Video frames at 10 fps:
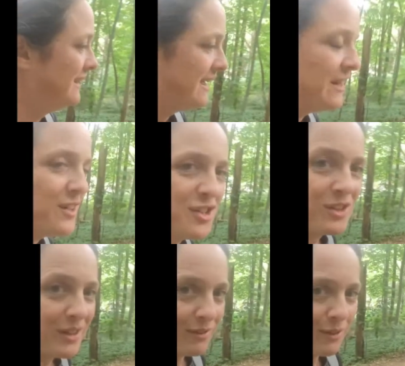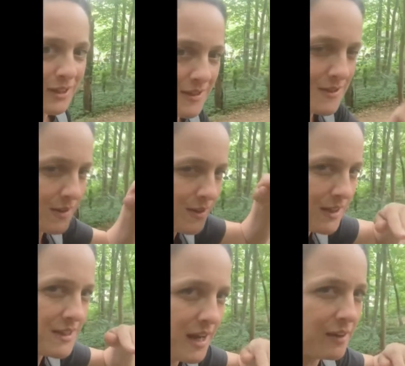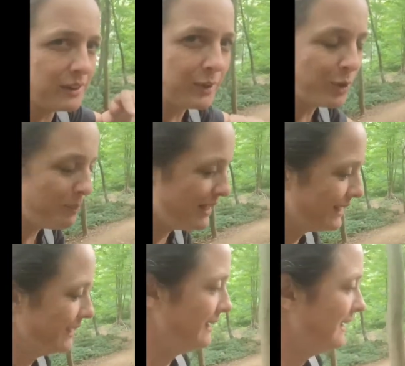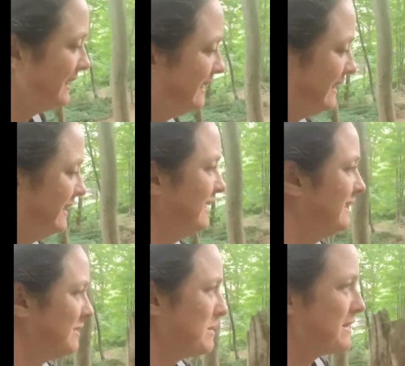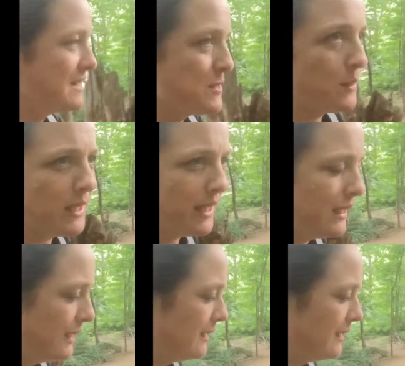energy level has gone down a little bit, but that's okay.